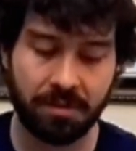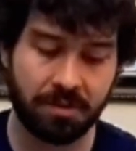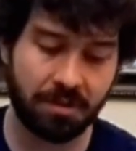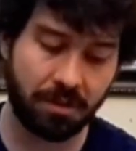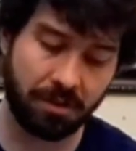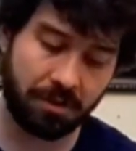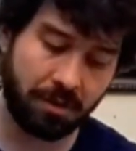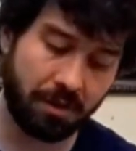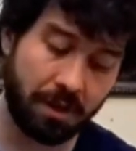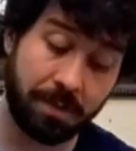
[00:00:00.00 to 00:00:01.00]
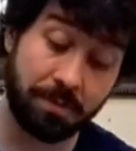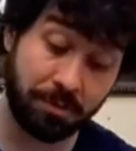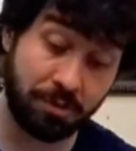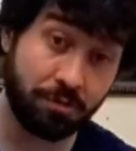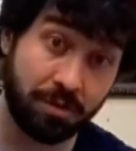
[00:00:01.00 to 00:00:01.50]
So a lot of people
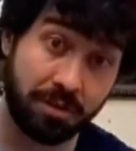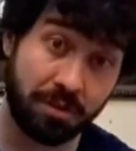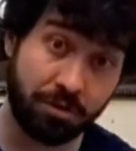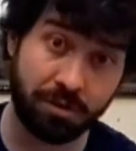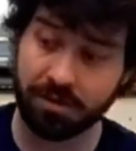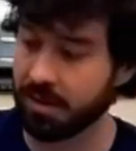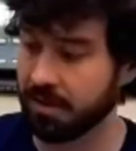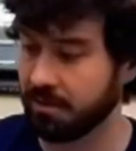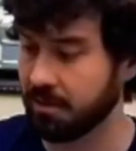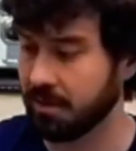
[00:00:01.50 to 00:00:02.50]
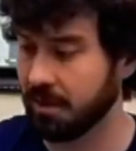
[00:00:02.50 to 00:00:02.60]
do really enjoy this title.